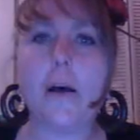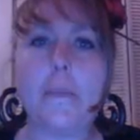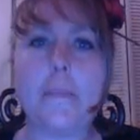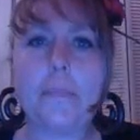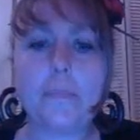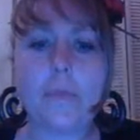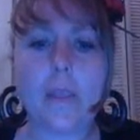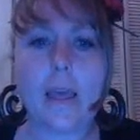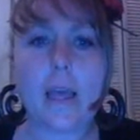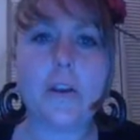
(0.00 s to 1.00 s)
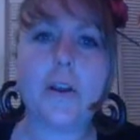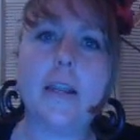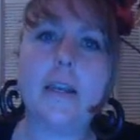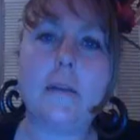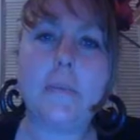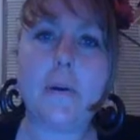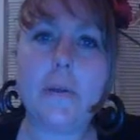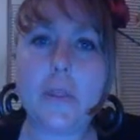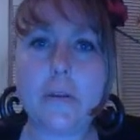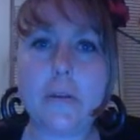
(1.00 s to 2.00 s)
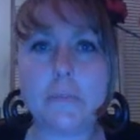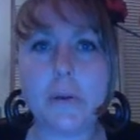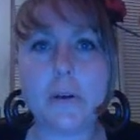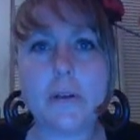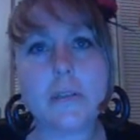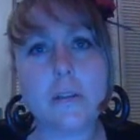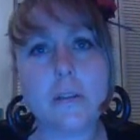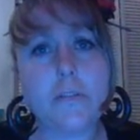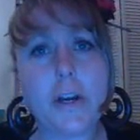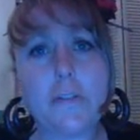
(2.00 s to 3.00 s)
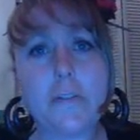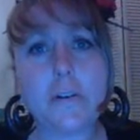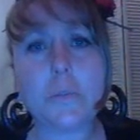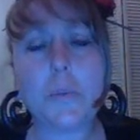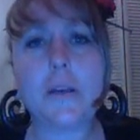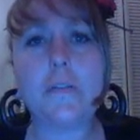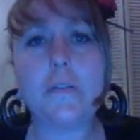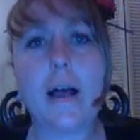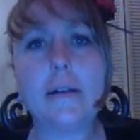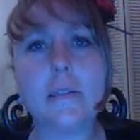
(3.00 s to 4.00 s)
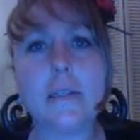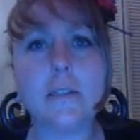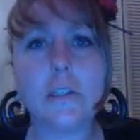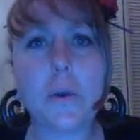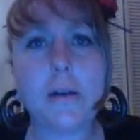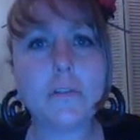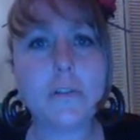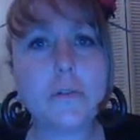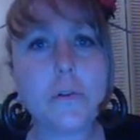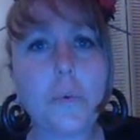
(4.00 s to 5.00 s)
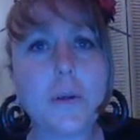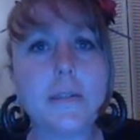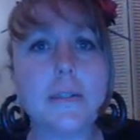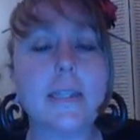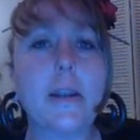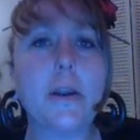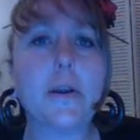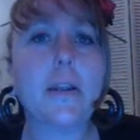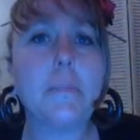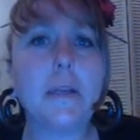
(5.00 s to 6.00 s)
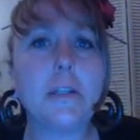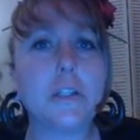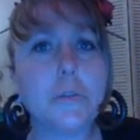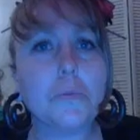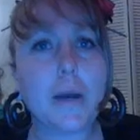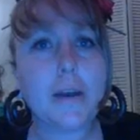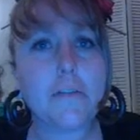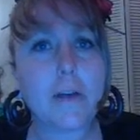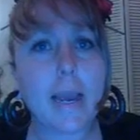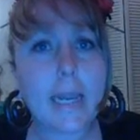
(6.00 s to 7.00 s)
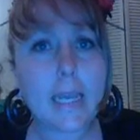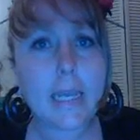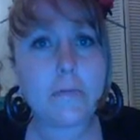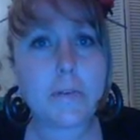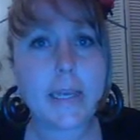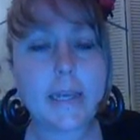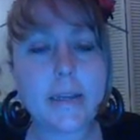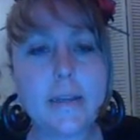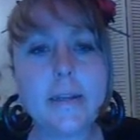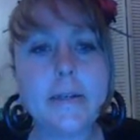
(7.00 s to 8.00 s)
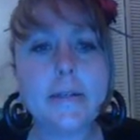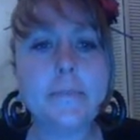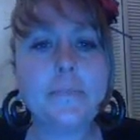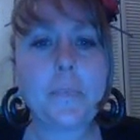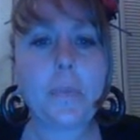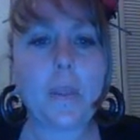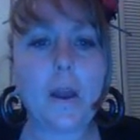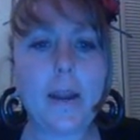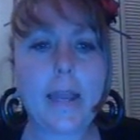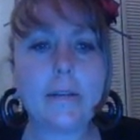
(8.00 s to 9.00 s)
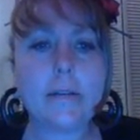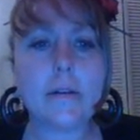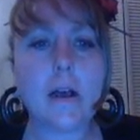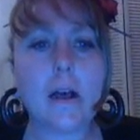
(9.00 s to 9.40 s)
And you're going to need both of those books the very first week of class, as you have 2 quizzes that are going to be due by Friday evening. All right.